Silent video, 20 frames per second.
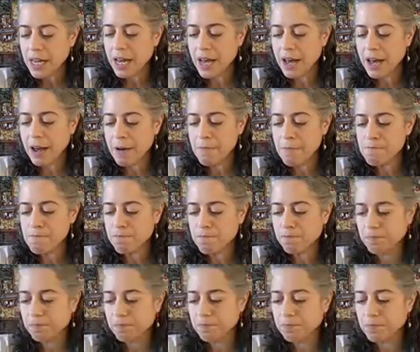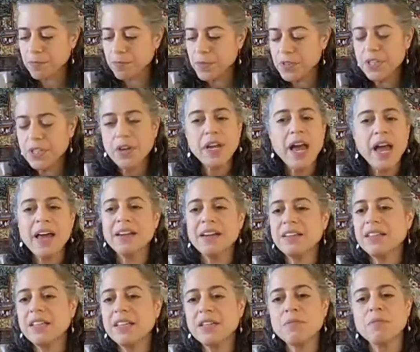Um, so yeah,
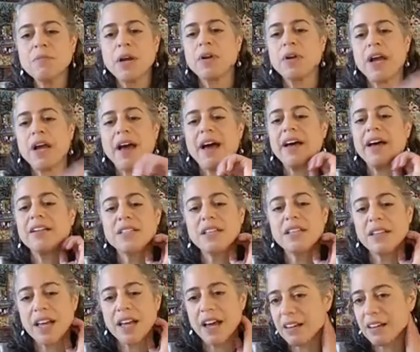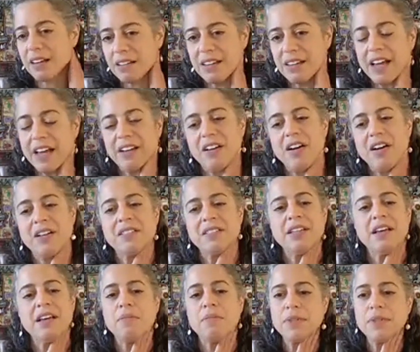anything you might want to add to that that
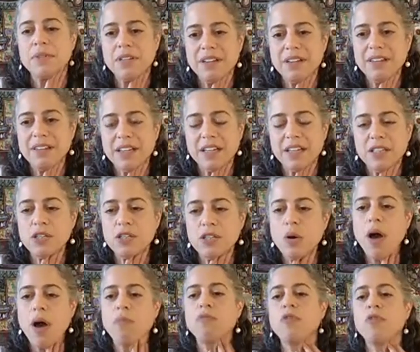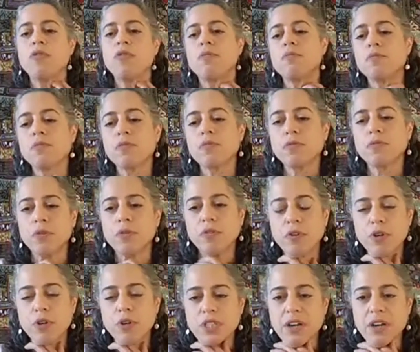concept, I think it's mm-hmm. so helpful for
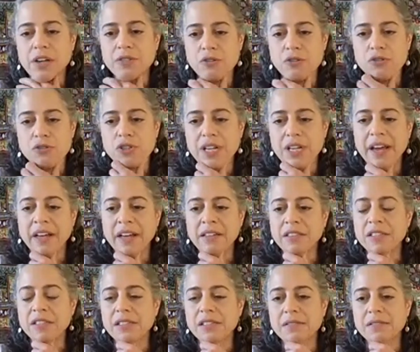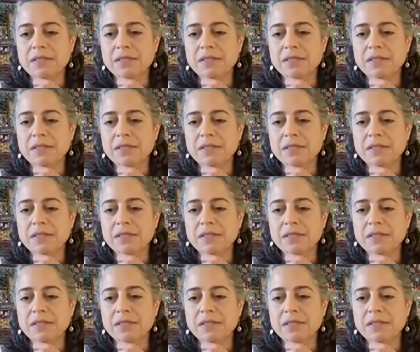folks to understand.